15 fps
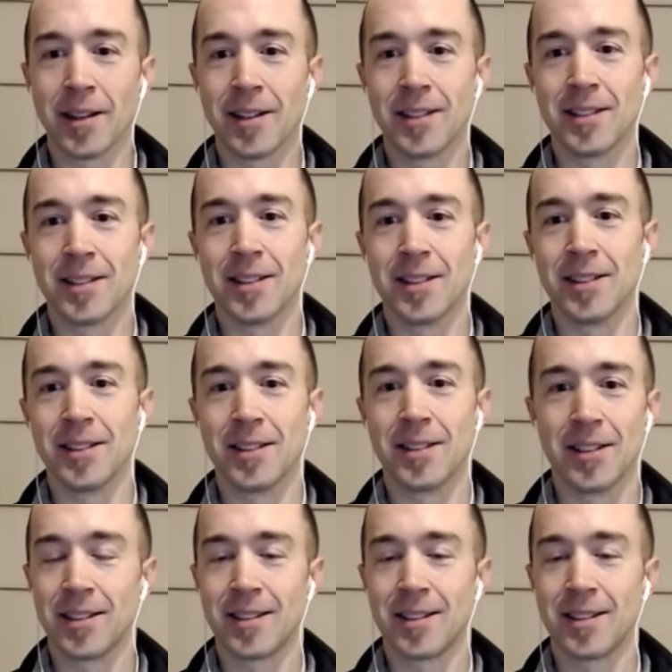This is
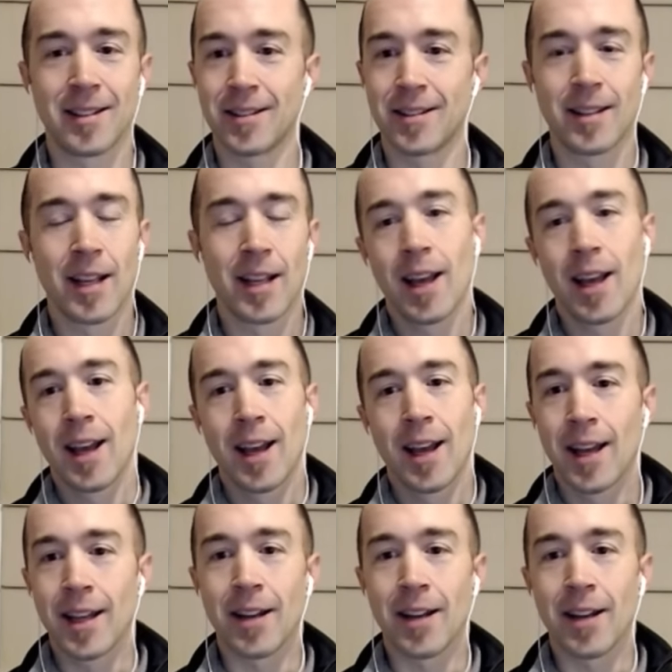just
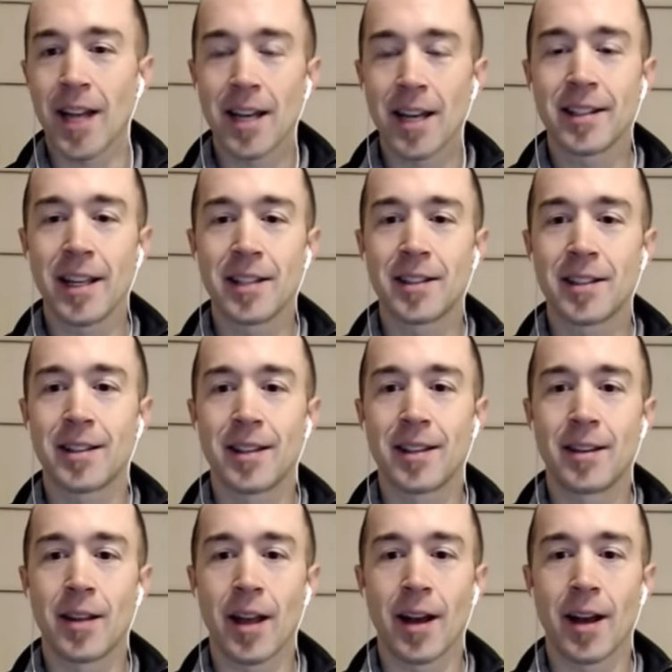you know Tennessee's
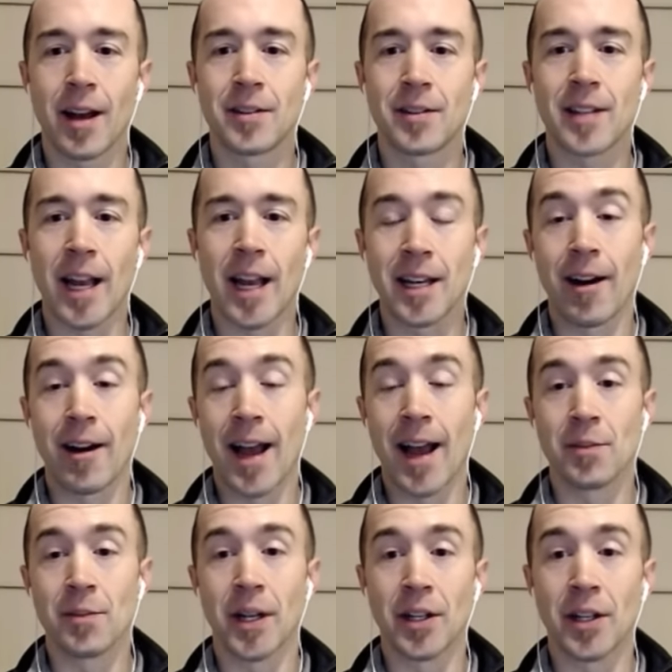uh, secondary
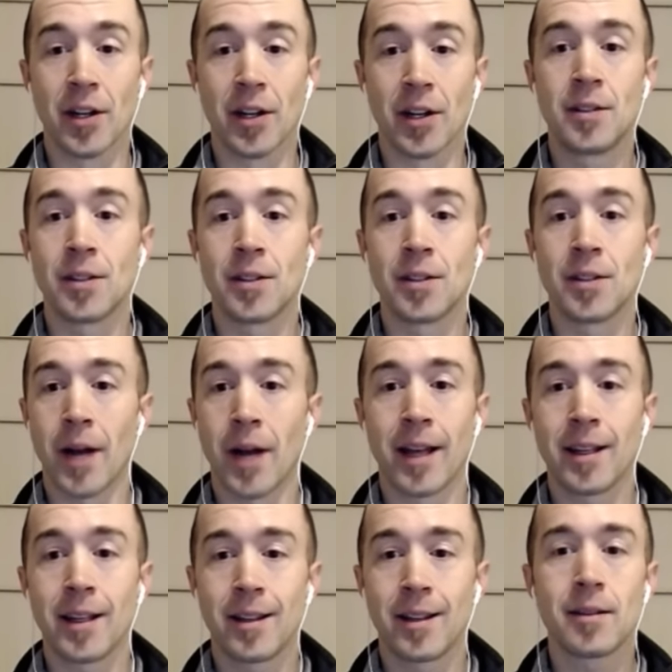hasn't been good, so
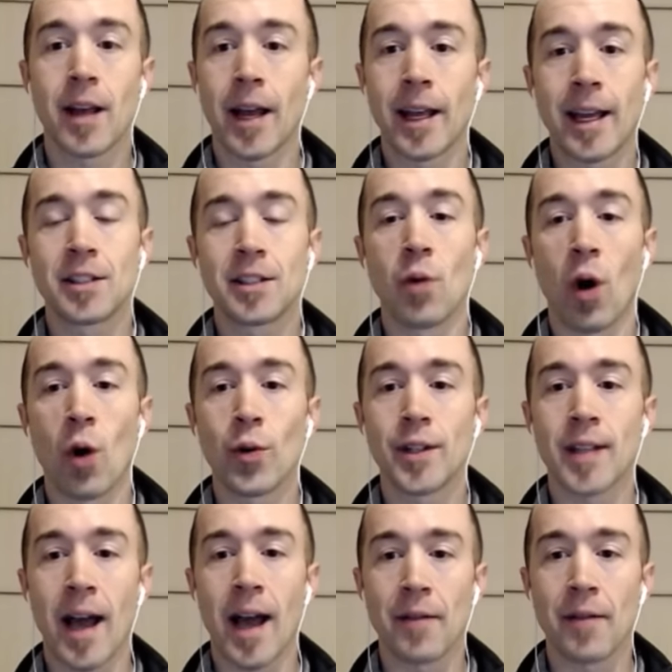I I guess you
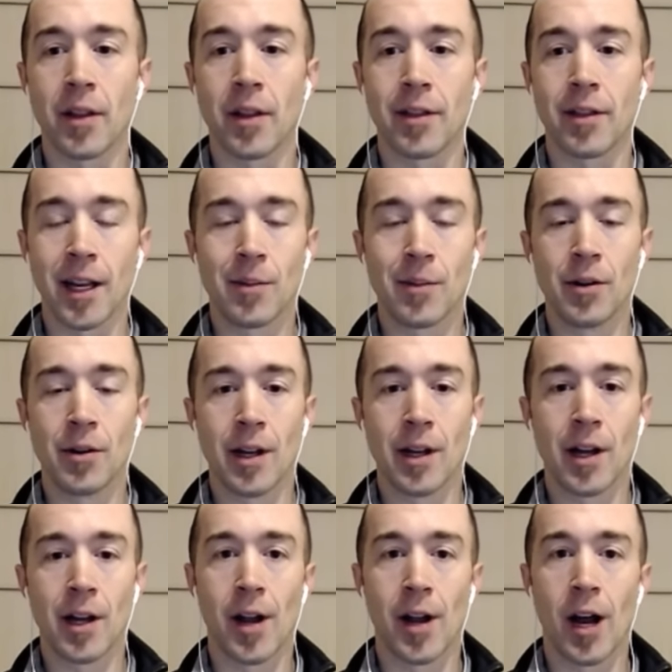always have to think about
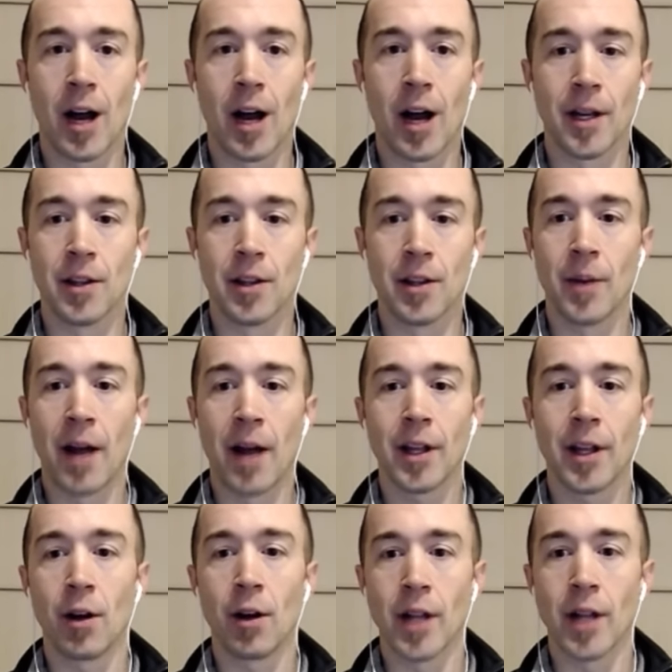DeAndre Hopkins. But I really
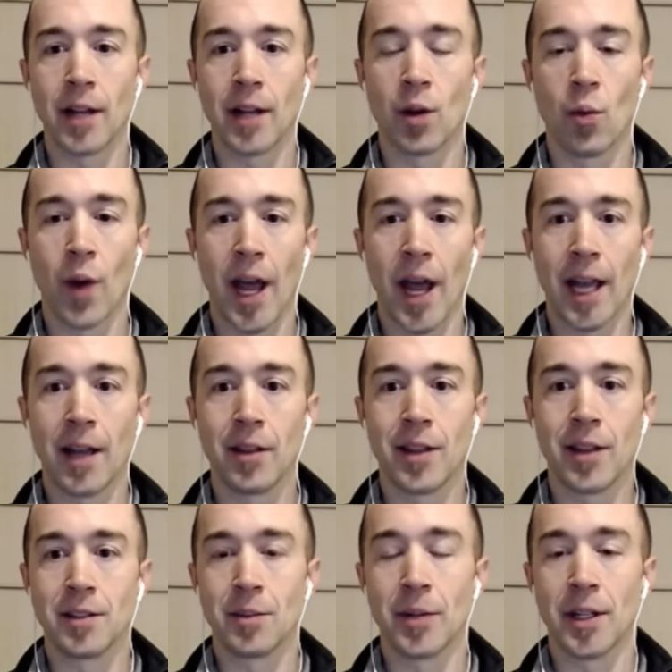don't like the way
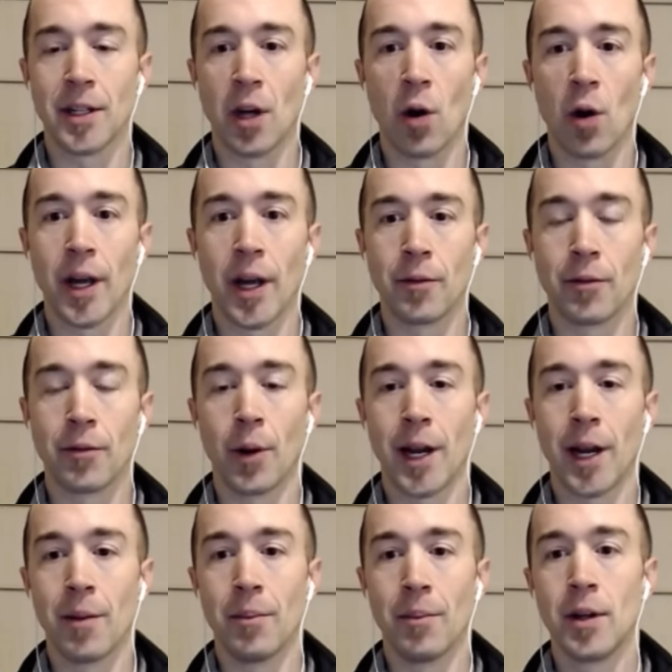things have been going for
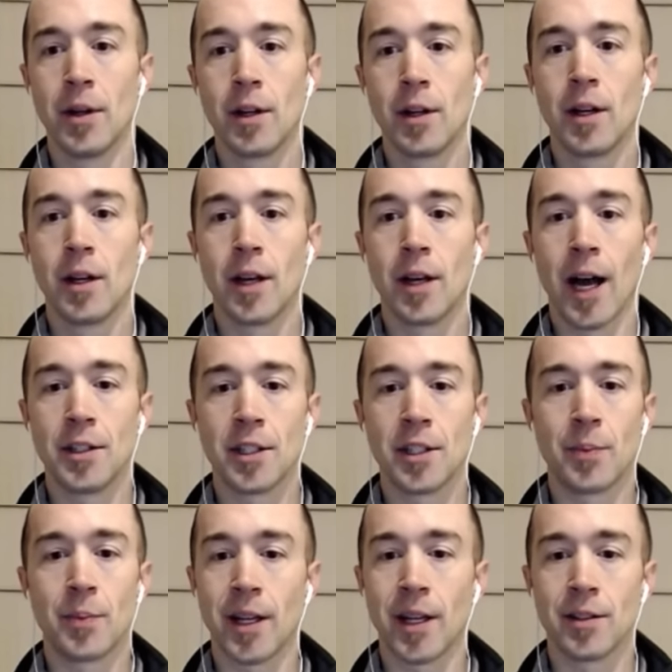him, uh, just
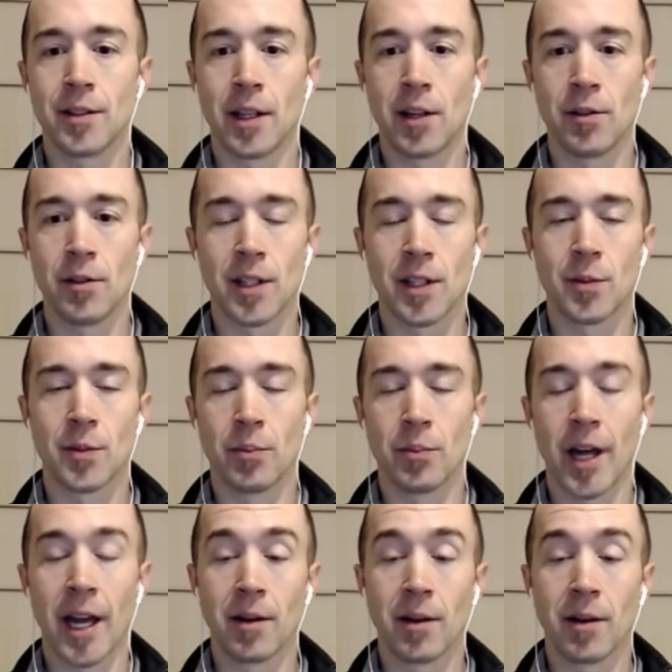because the Houston's been
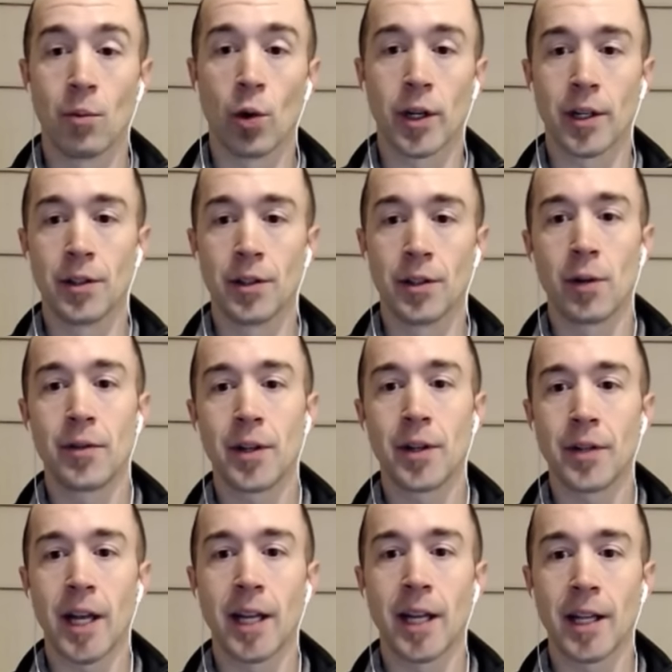playing more conservative
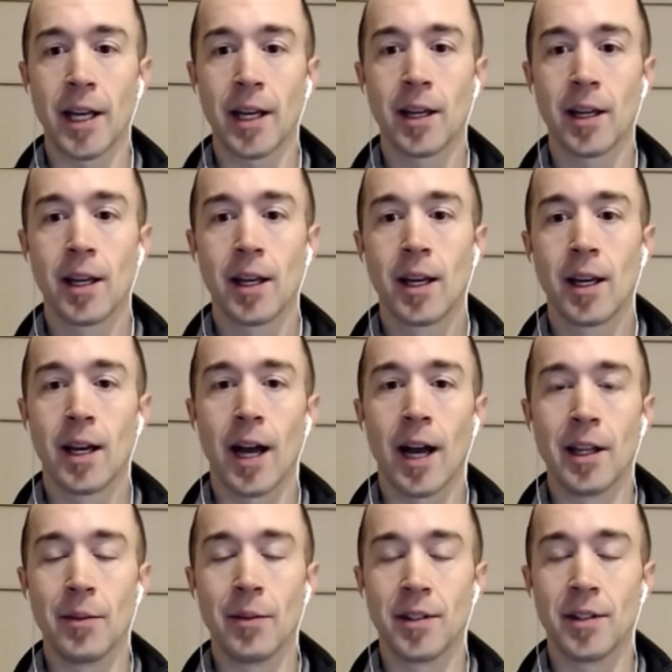lately. Uh,
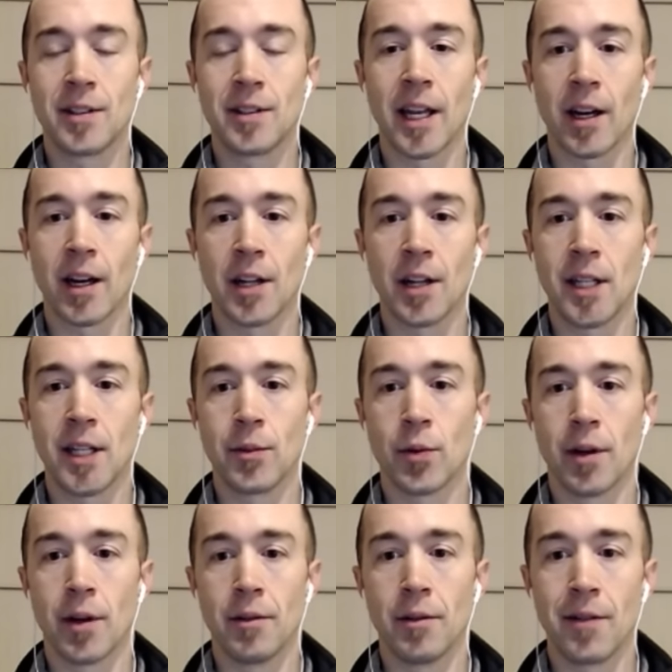they've been sitting on teams with
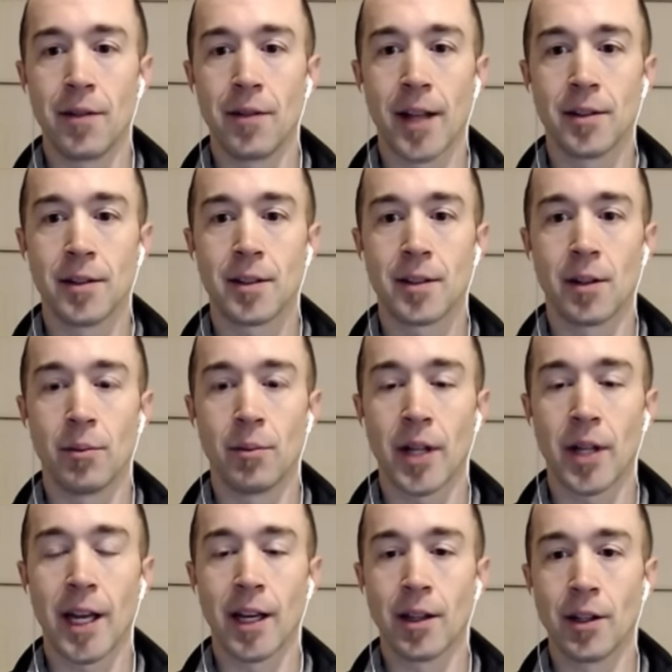their defense. They're
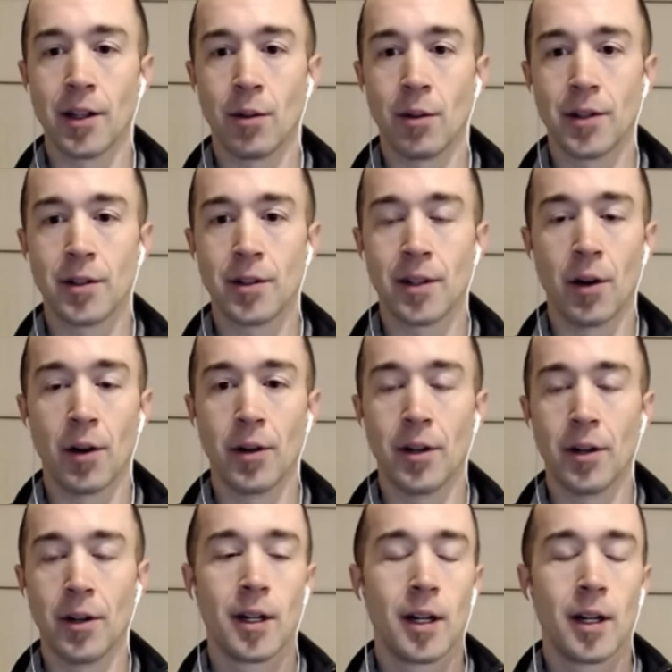playing a little bit slower.